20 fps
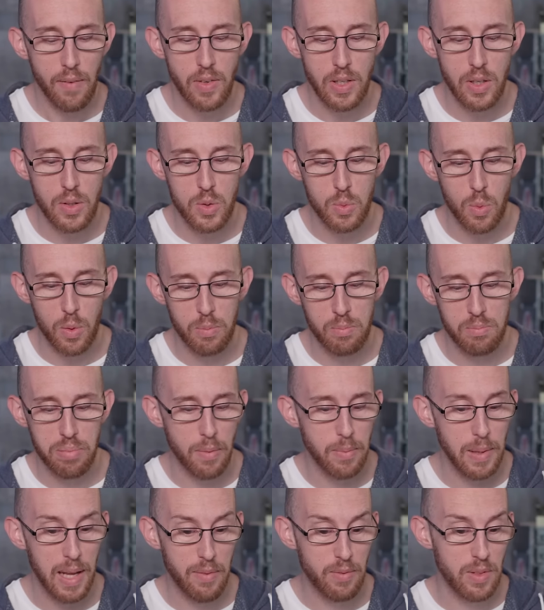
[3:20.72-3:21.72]
ever use one
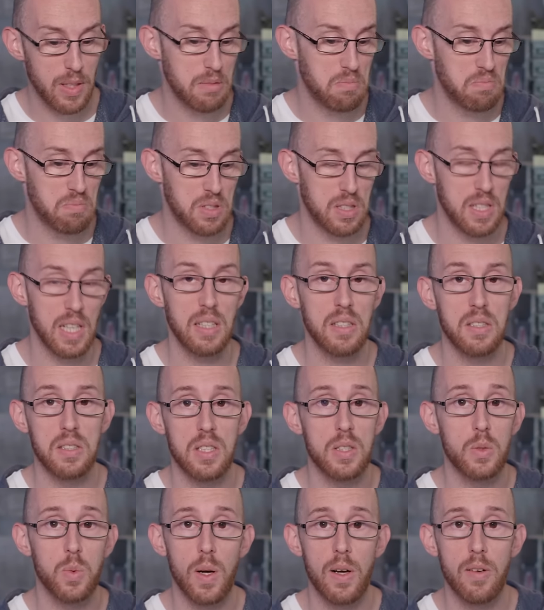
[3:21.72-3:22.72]
probably every six
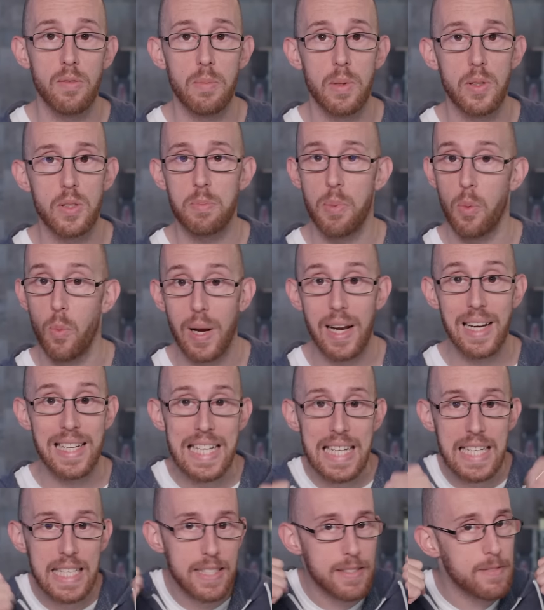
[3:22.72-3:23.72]
to 12 months, but when I
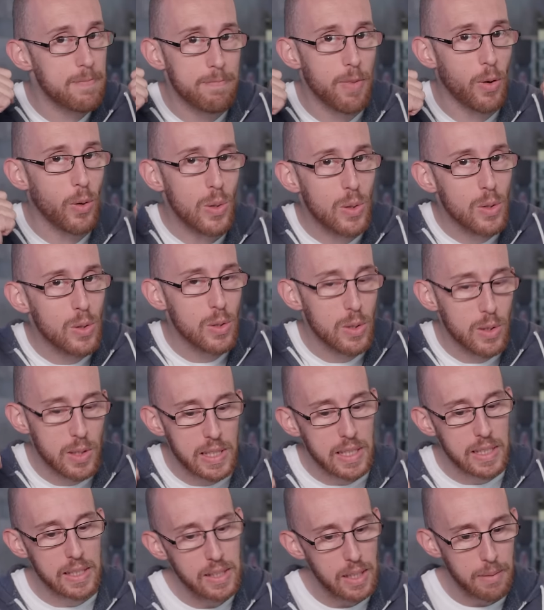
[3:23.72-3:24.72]
need it, oh,
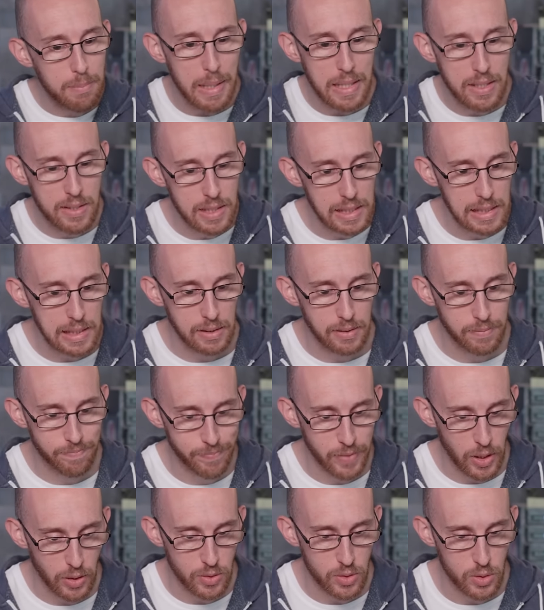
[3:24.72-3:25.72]
it's the best little
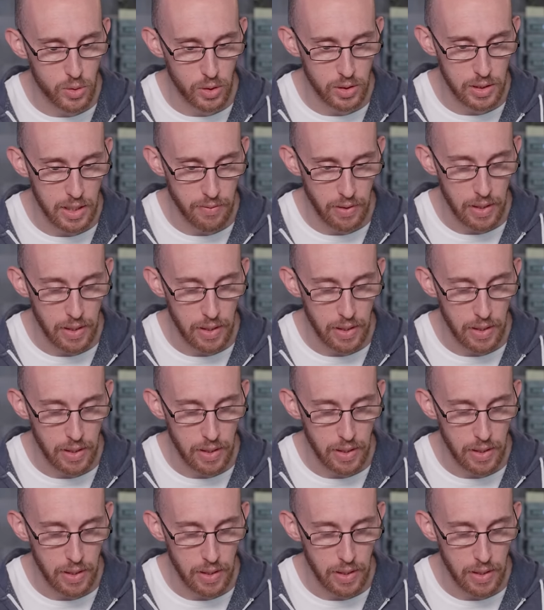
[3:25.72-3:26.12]
construct